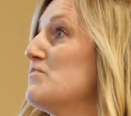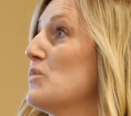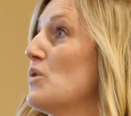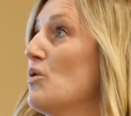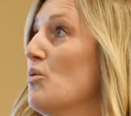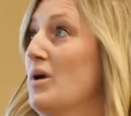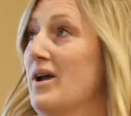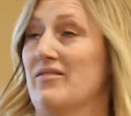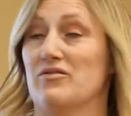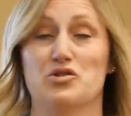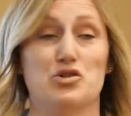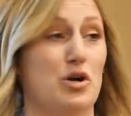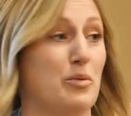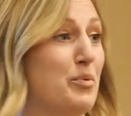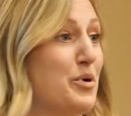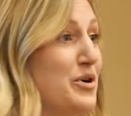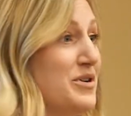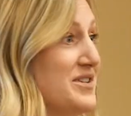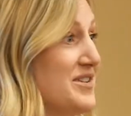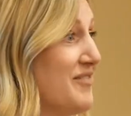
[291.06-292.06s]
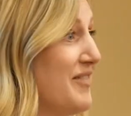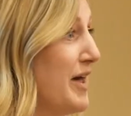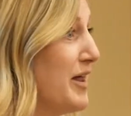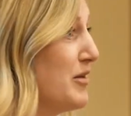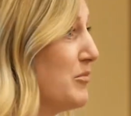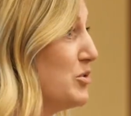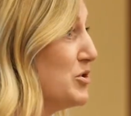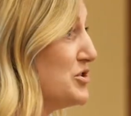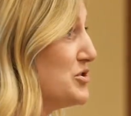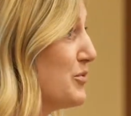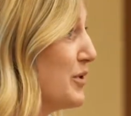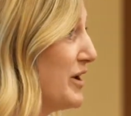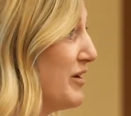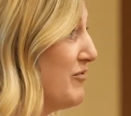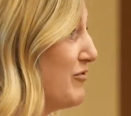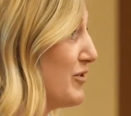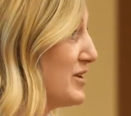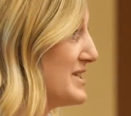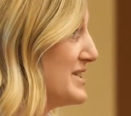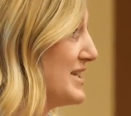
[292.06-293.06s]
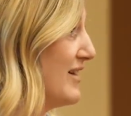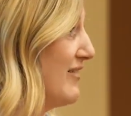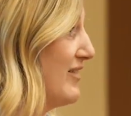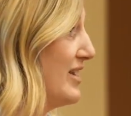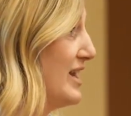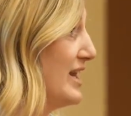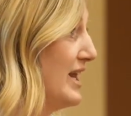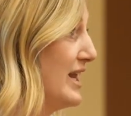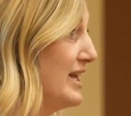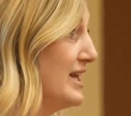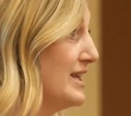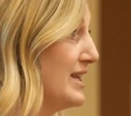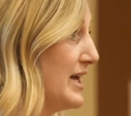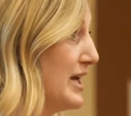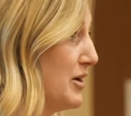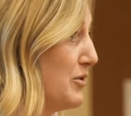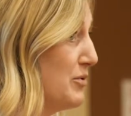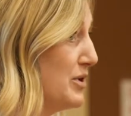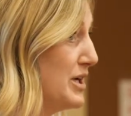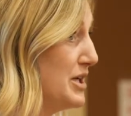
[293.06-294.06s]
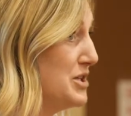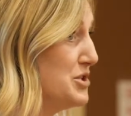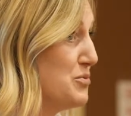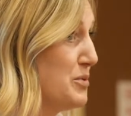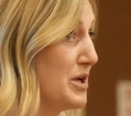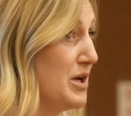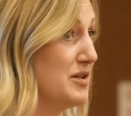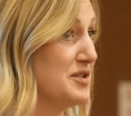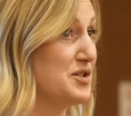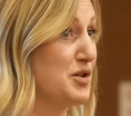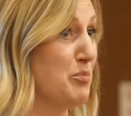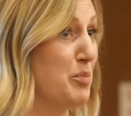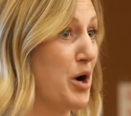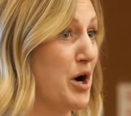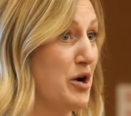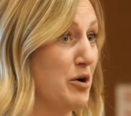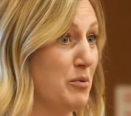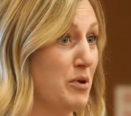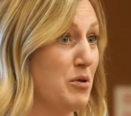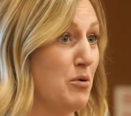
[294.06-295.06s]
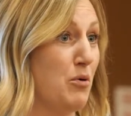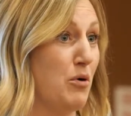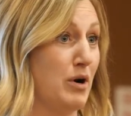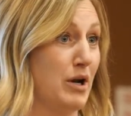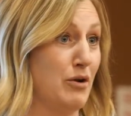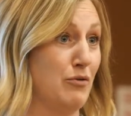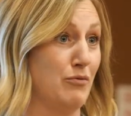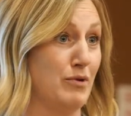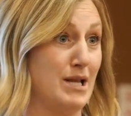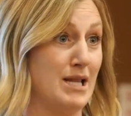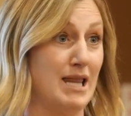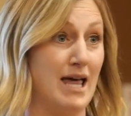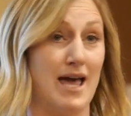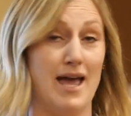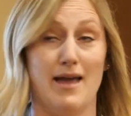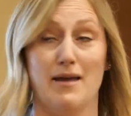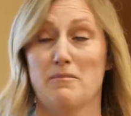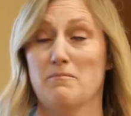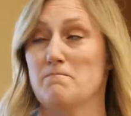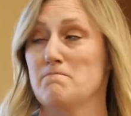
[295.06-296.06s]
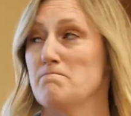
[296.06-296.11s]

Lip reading: We have interpreters available 24/7 in any language. We also partner with Oregon Relay.